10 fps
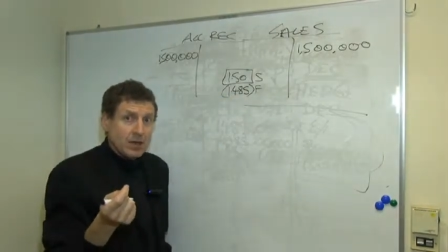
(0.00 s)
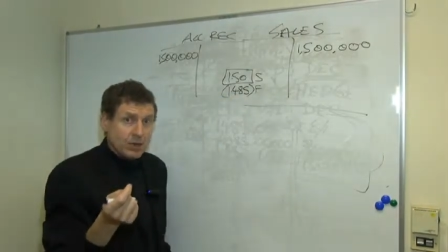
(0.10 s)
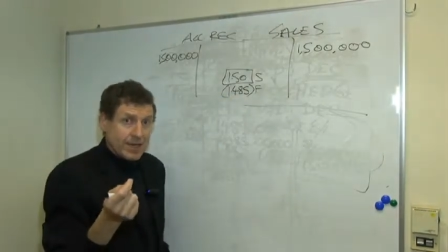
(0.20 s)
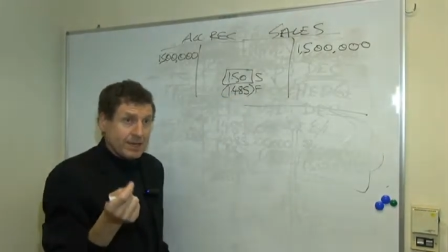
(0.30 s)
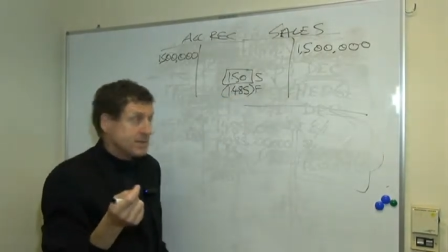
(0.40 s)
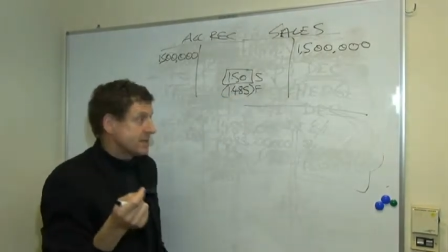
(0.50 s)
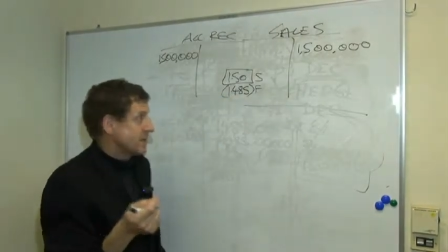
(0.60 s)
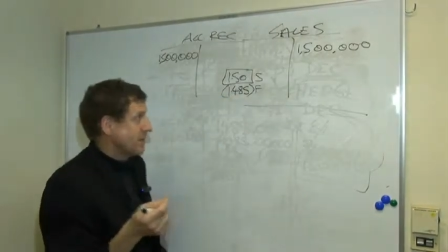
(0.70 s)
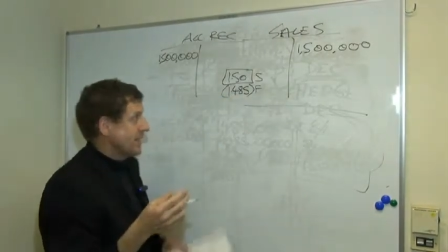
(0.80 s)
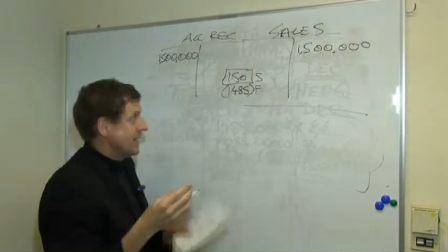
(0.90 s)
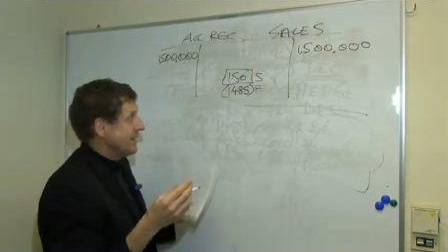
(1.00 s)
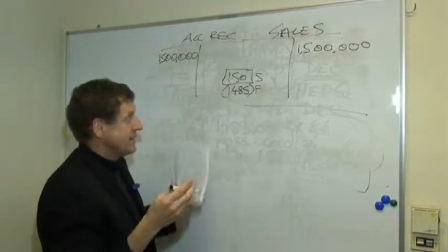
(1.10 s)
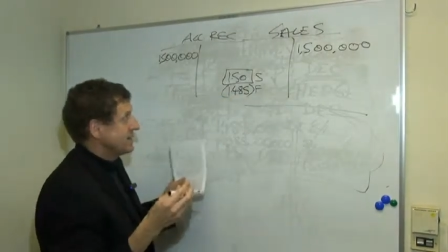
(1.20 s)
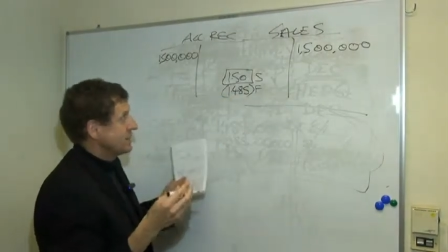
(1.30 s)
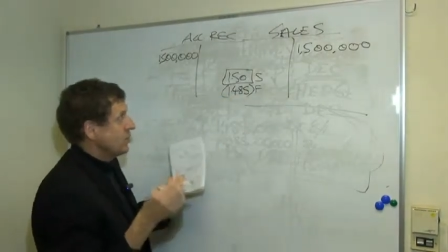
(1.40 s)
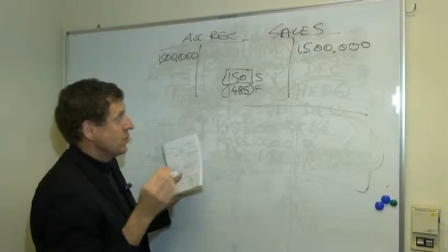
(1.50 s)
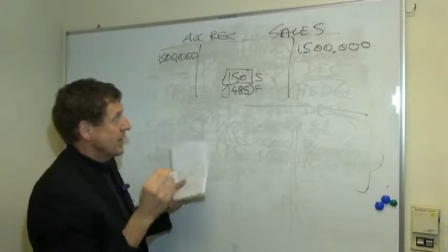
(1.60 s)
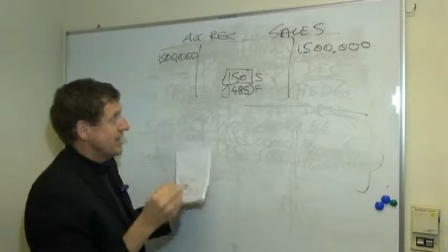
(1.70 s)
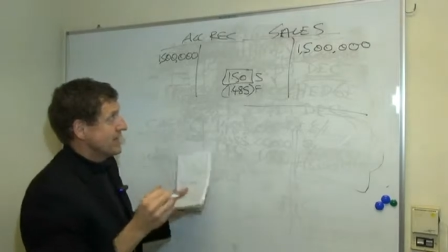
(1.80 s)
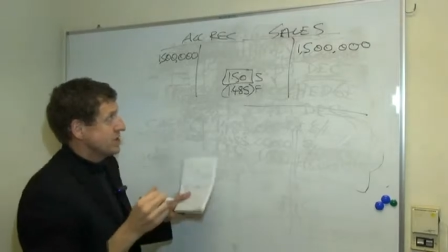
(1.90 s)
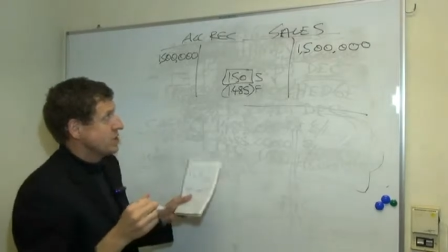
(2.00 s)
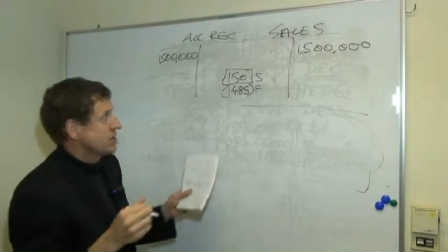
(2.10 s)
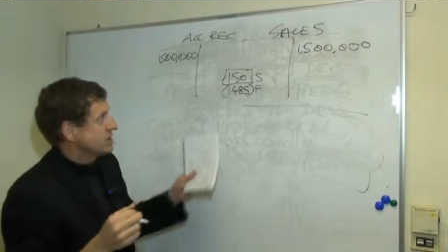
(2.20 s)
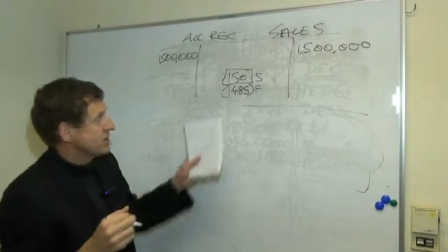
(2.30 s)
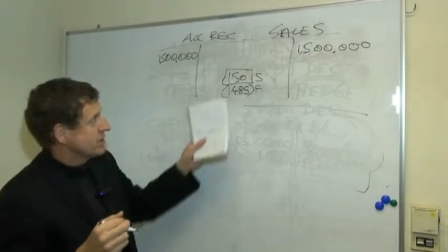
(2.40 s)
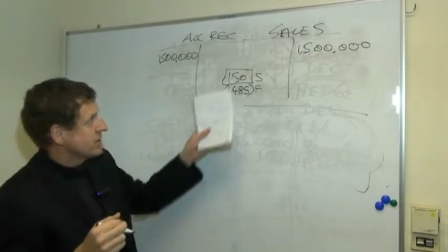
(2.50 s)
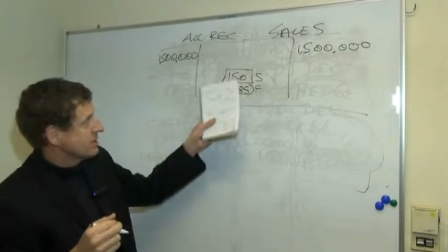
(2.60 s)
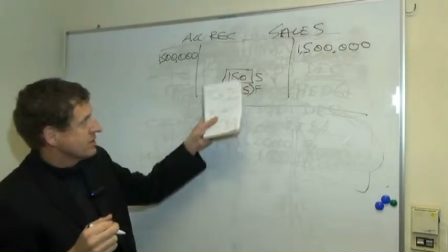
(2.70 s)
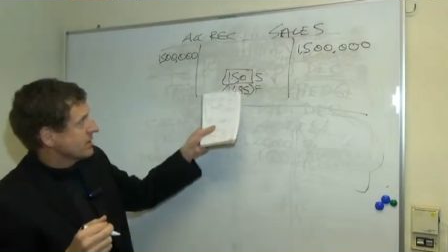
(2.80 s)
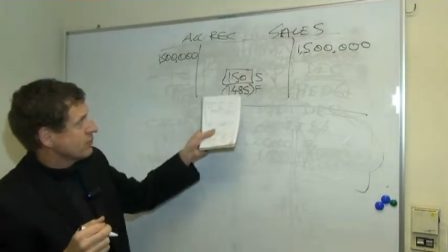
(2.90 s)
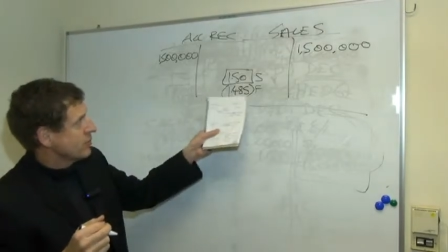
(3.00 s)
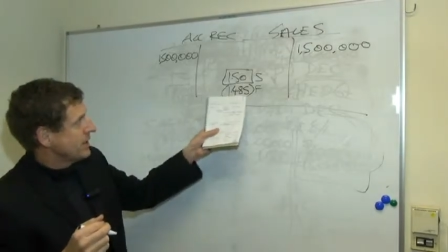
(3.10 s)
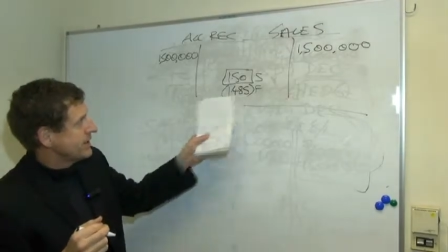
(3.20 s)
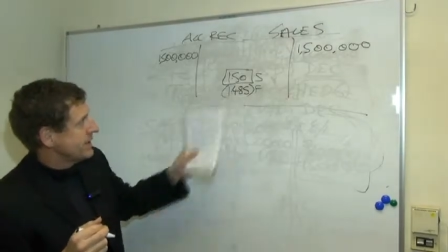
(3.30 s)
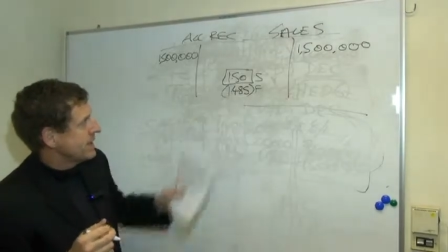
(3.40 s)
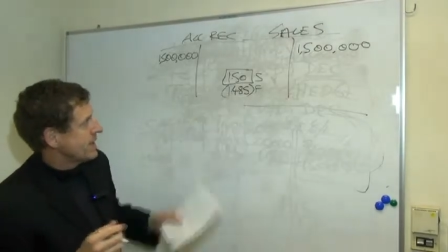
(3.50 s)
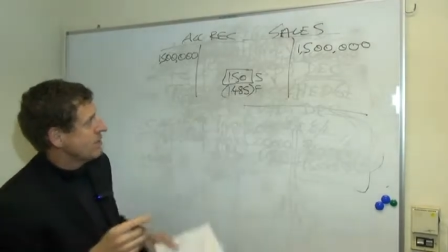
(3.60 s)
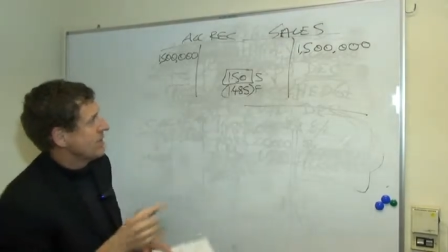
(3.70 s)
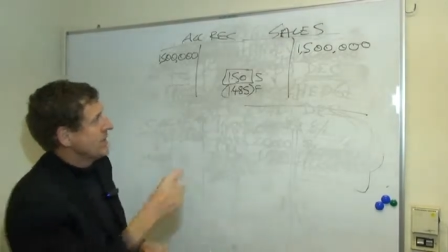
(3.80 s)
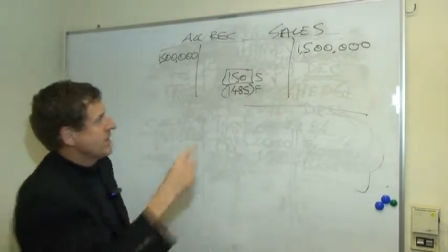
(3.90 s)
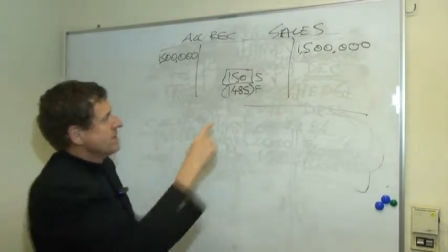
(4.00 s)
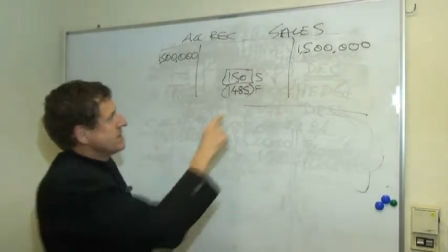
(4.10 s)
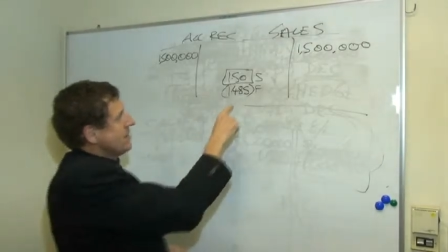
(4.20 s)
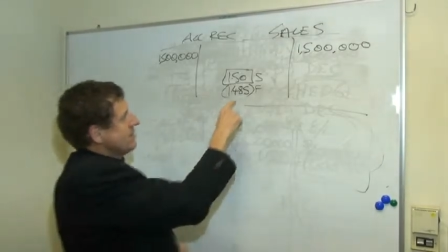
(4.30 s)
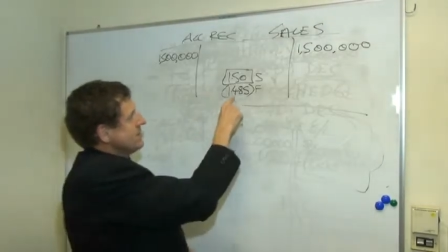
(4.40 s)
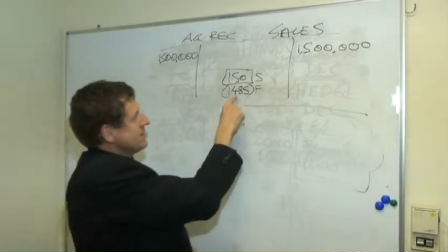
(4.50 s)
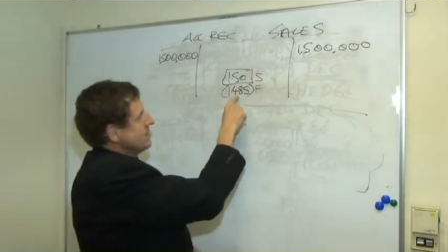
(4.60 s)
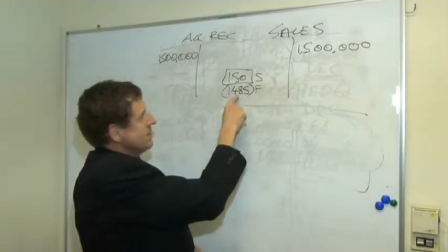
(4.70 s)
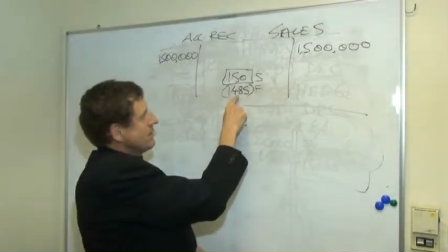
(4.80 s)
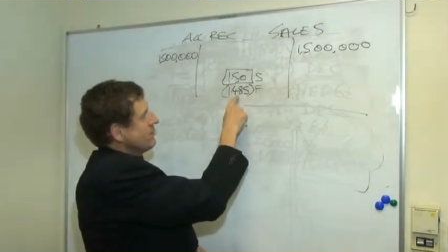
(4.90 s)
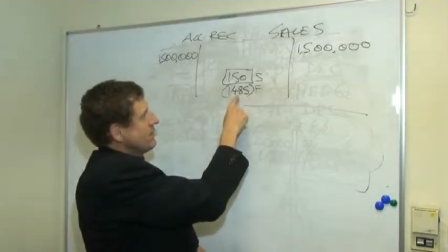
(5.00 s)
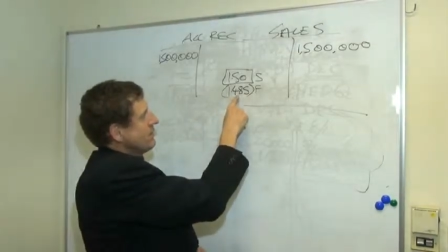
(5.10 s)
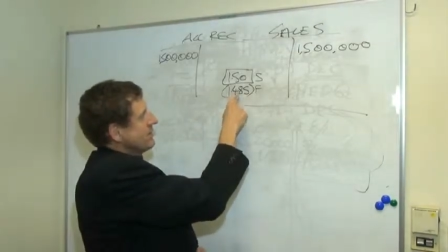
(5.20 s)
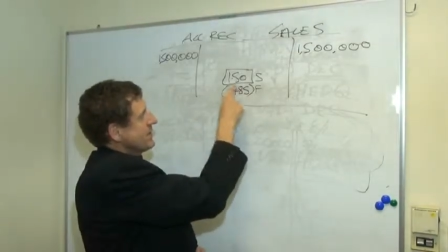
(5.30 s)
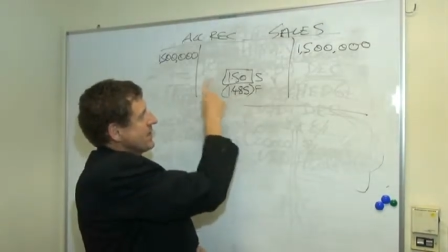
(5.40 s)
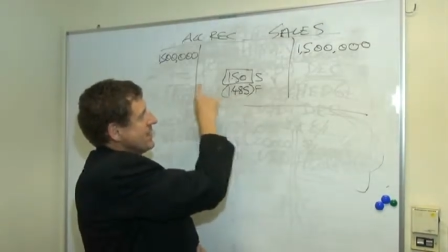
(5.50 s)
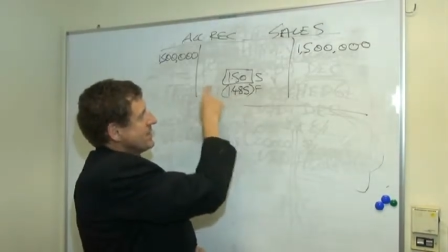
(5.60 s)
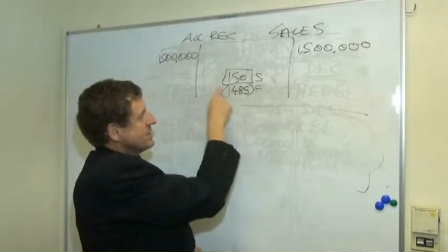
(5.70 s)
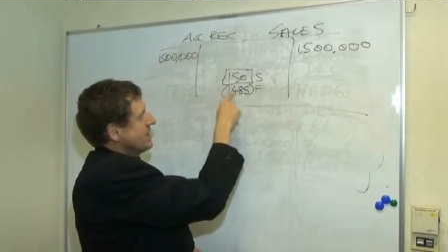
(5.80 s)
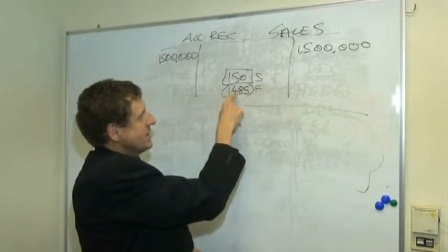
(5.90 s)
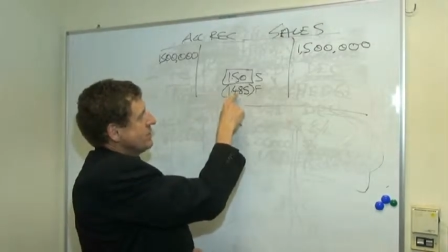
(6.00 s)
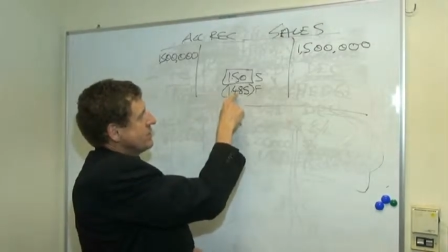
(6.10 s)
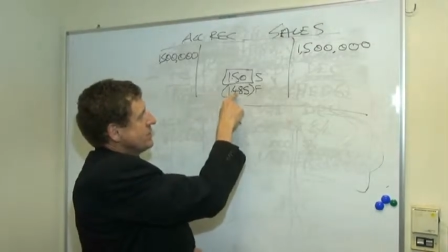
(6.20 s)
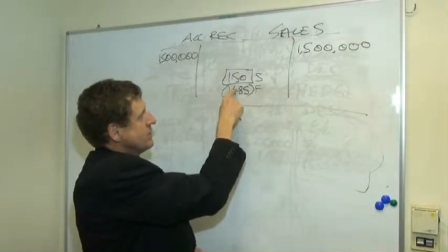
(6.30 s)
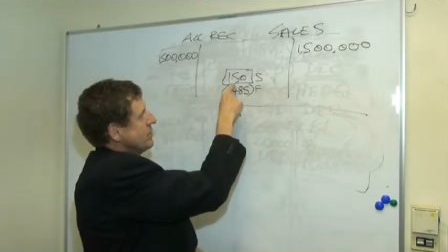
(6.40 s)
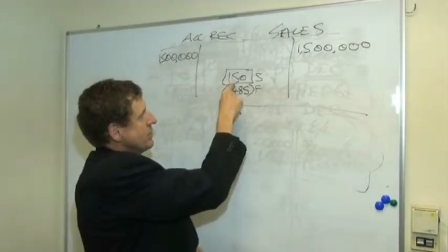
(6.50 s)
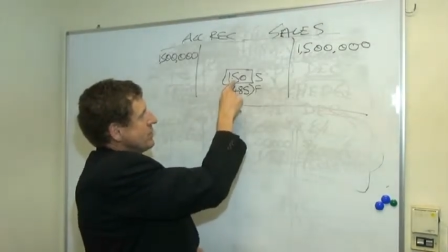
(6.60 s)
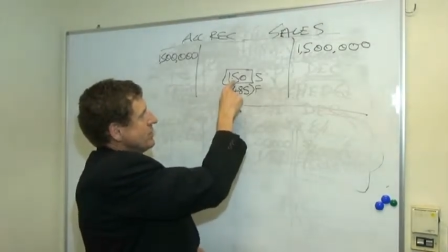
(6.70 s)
Okay, so that is your hedge. So you can think right now is this is not a perfect hedge. In other words, you